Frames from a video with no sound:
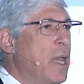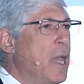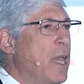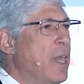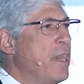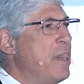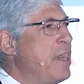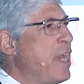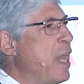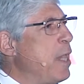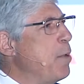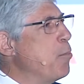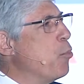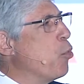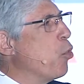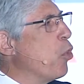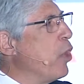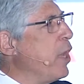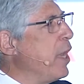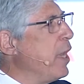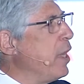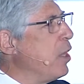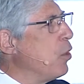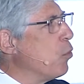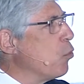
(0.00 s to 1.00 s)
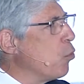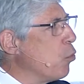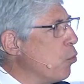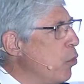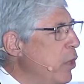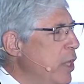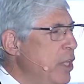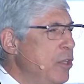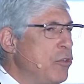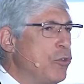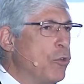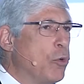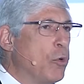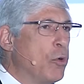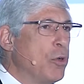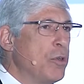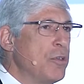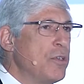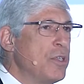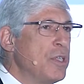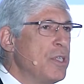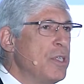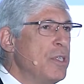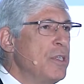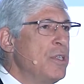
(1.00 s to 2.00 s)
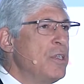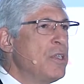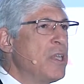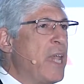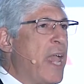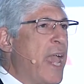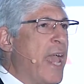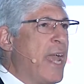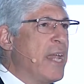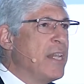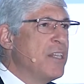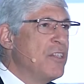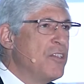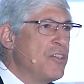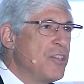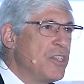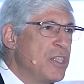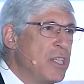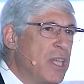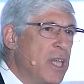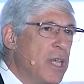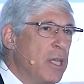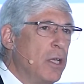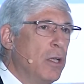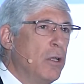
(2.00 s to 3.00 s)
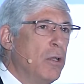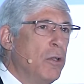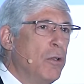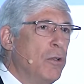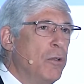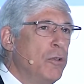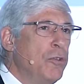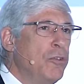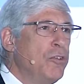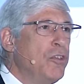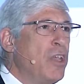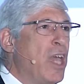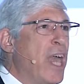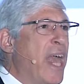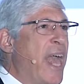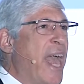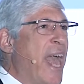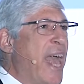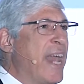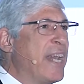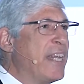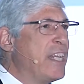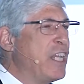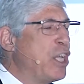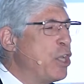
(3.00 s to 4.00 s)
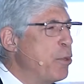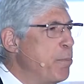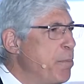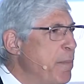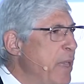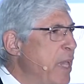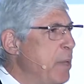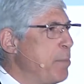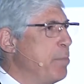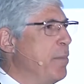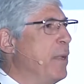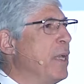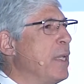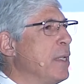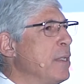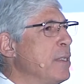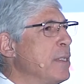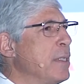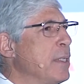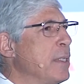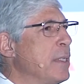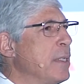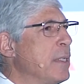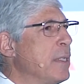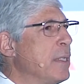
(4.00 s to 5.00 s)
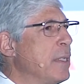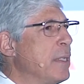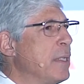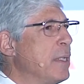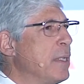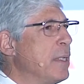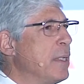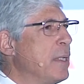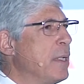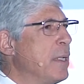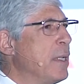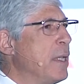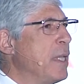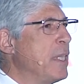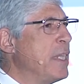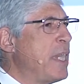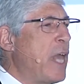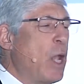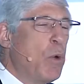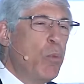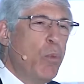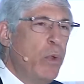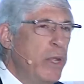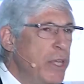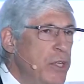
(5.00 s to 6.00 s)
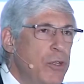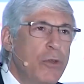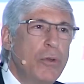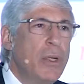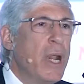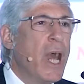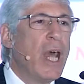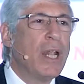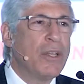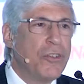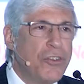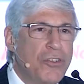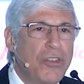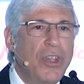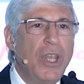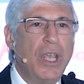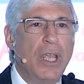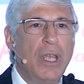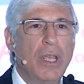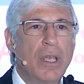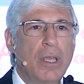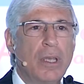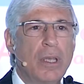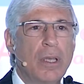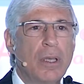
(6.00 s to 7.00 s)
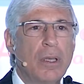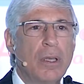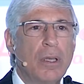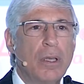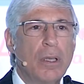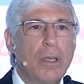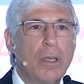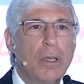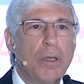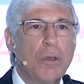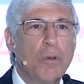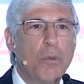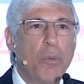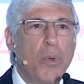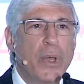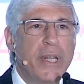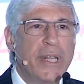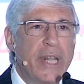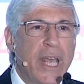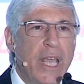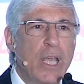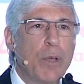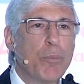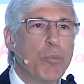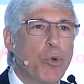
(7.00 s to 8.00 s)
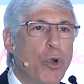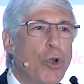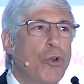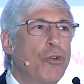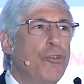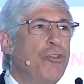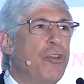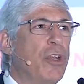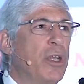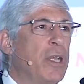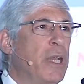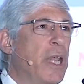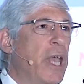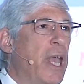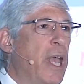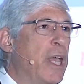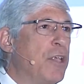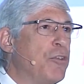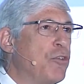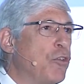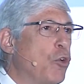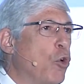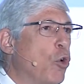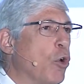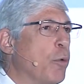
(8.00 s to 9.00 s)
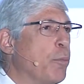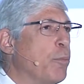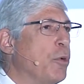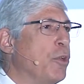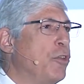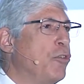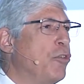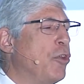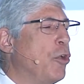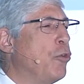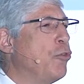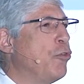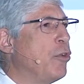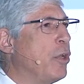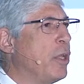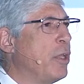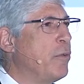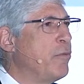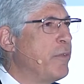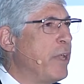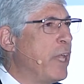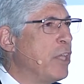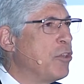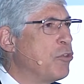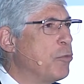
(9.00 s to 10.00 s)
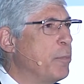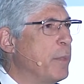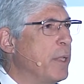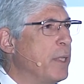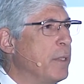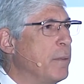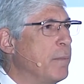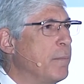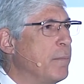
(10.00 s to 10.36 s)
they bring resources and skills and commitment that we do not see when they approach it as corporate social investment.